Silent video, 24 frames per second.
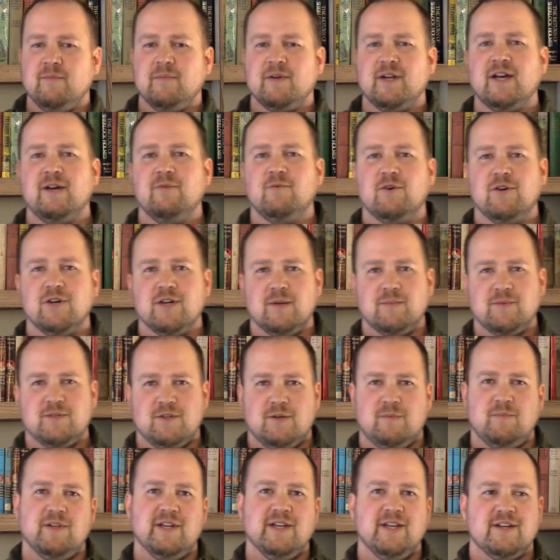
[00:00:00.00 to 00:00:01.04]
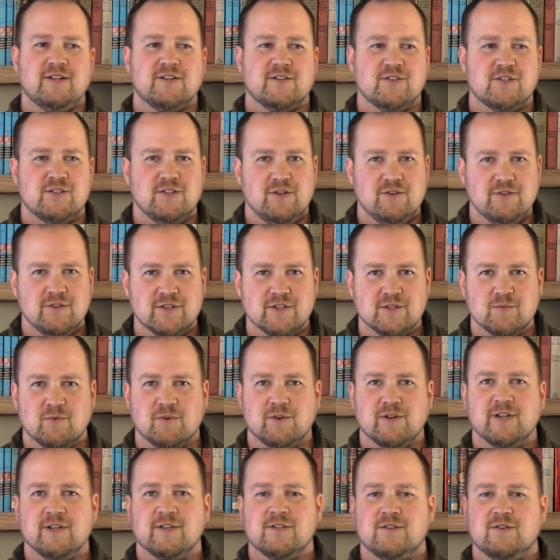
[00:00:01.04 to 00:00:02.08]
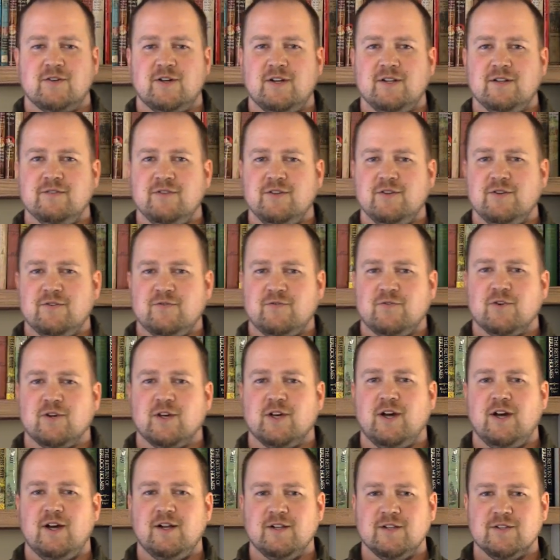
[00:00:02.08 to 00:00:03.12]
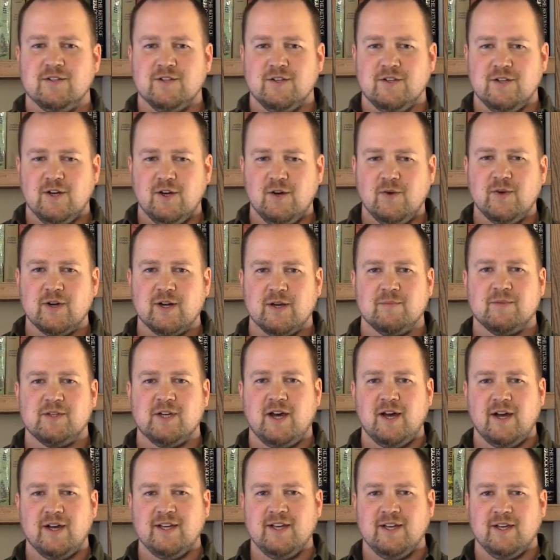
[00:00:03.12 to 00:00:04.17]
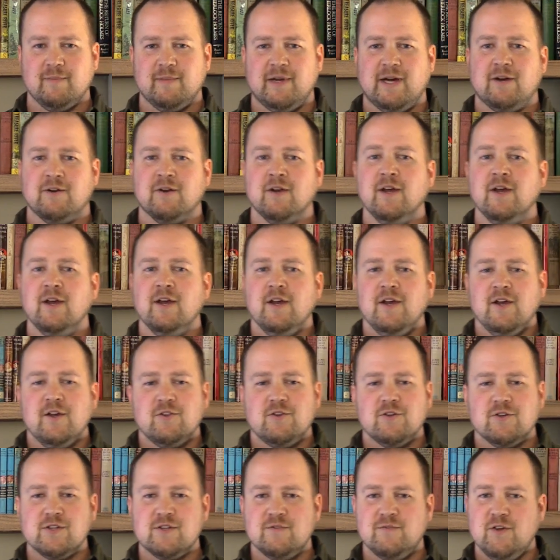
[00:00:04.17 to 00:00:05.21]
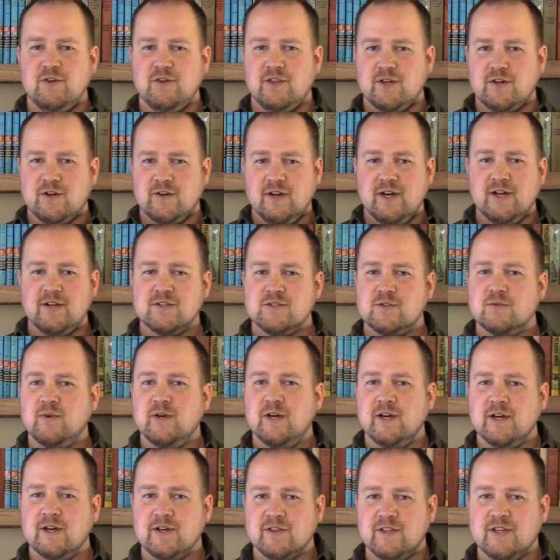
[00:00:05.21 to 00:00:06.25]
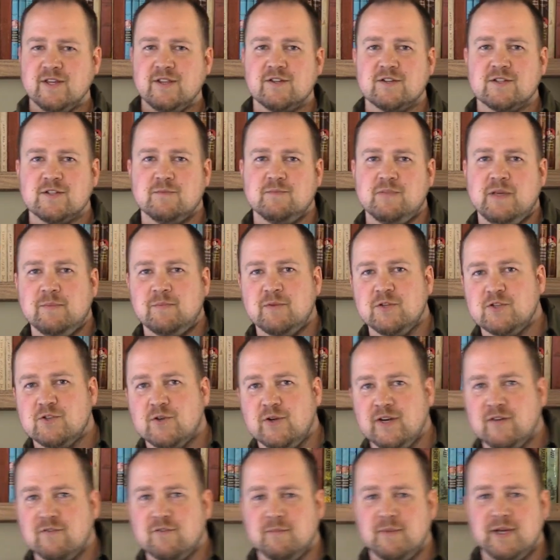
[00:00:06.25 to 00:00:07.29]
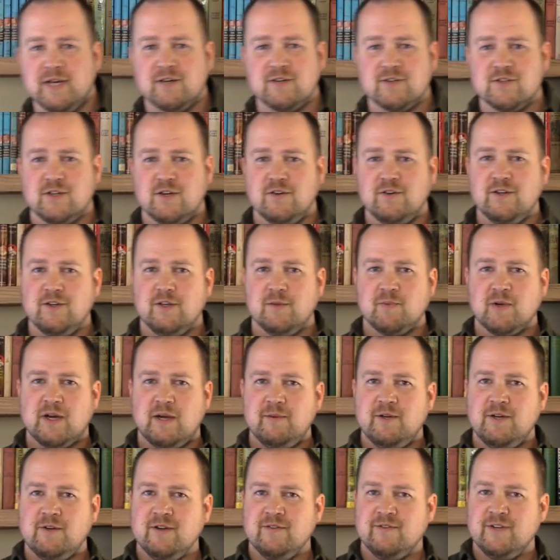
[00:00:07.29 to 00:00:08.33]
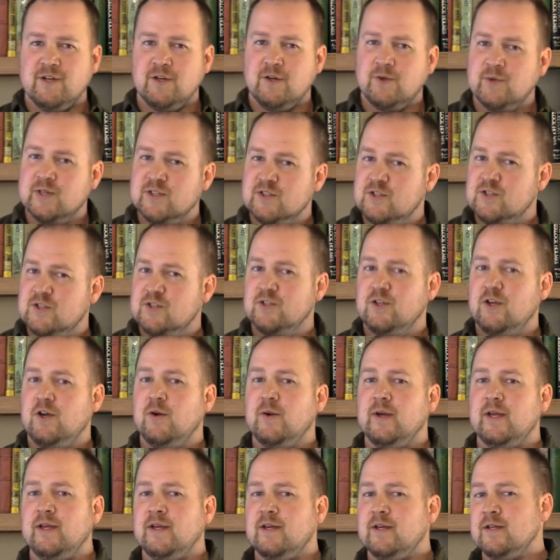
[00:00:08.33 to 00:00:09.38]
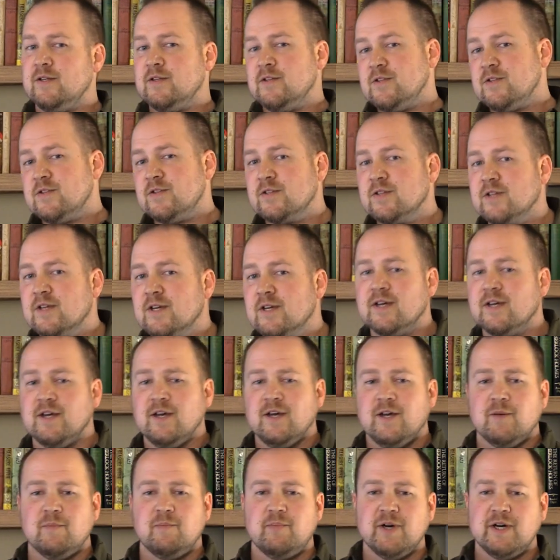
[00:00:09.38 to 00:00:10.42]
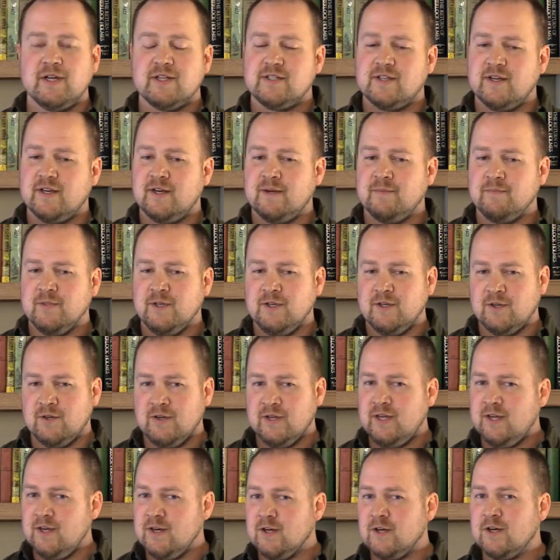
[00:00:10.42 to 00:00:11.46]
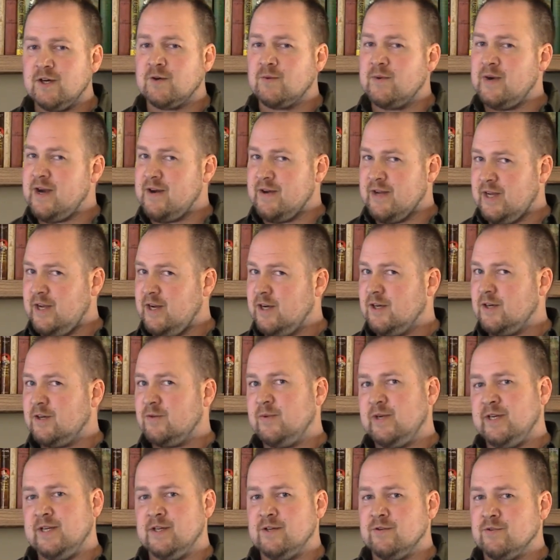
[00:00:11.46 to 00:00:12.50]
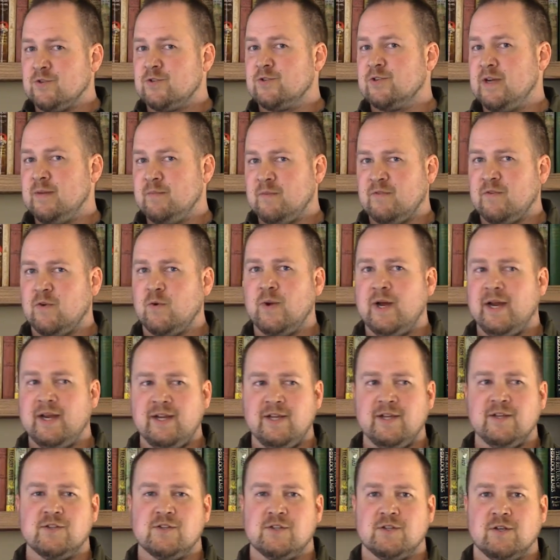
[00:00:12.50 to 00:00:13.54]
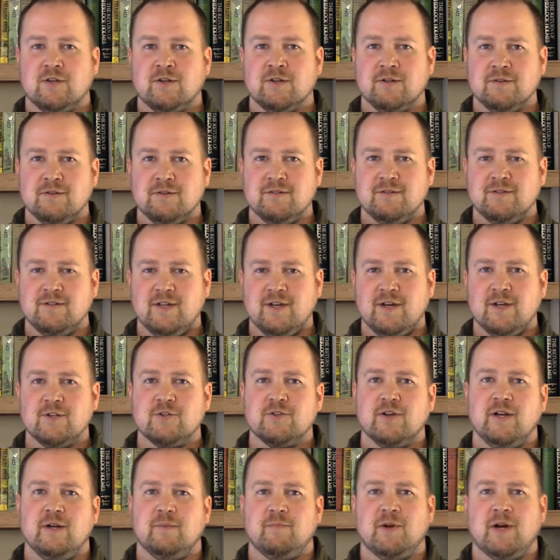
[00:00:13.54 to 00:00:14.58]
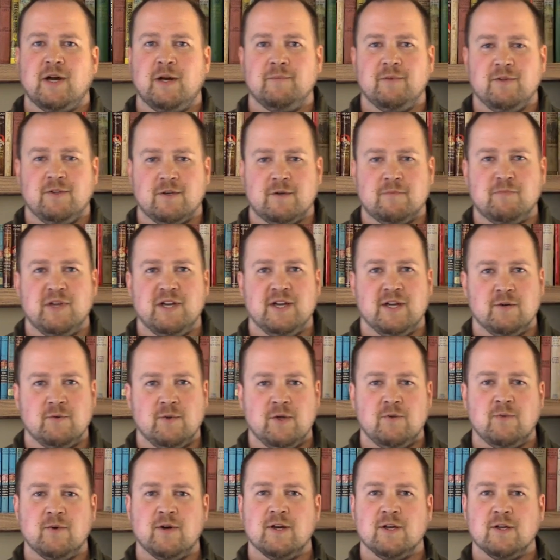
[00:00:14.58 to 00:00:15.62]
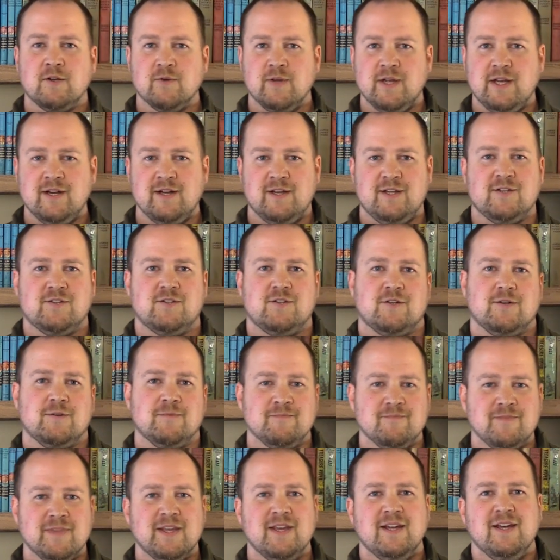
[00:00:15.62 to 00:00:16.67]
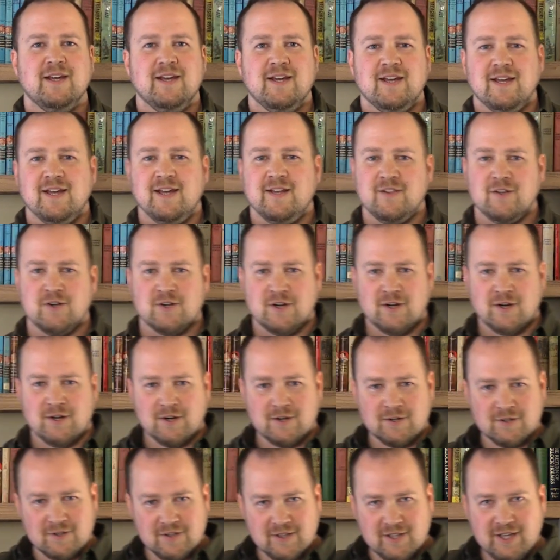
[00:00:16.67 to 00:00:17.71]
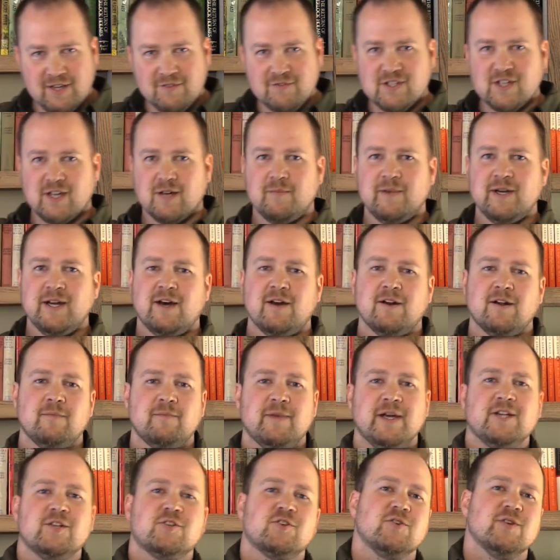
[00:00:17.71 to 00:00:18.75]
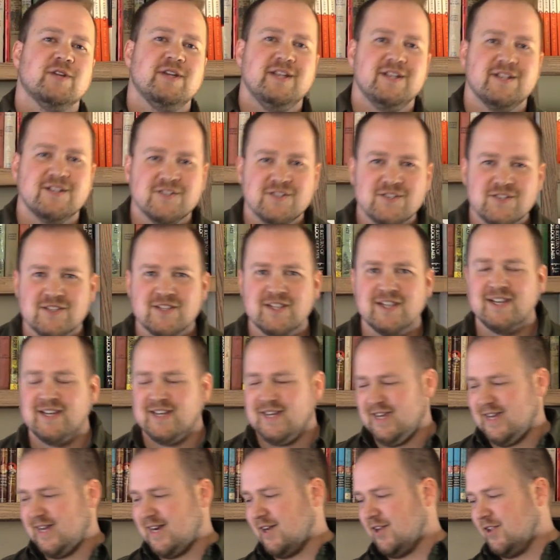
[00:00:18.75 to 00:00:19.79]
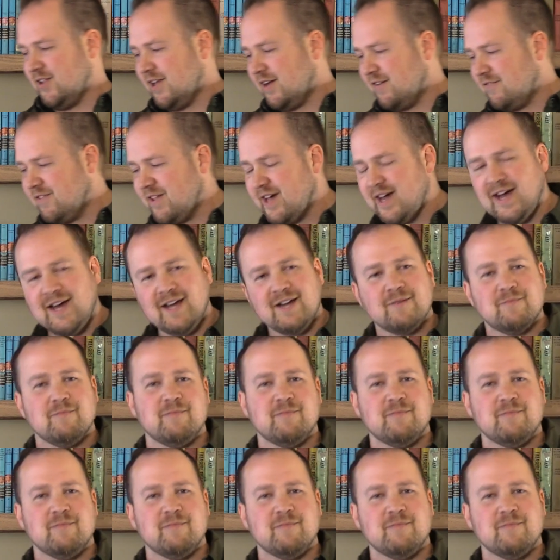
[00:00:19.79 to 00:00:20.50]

But I woke up to a blanket of snow this morning, so all of you in Fort Collins, you know what I'm talking about. Those of you that are elsewhere, I think there's some people joining from Arizona, you probably don't even know what snow is. But here around here, we don't dream of a white Easter. Contrary to popular opinion, we want a green Easter. And there are leaves coming out on my trees, and I love that.